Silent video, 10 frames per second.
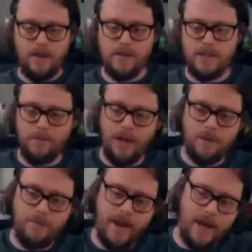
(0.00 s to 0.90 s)
Ziploc
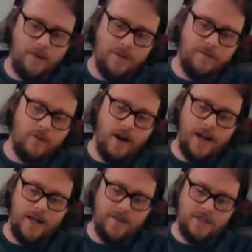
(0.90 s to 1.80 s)
bag with a
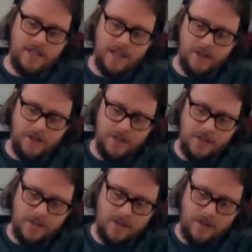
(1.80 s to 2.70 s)
variety of
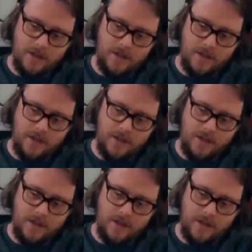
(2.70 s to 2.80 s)
stickers.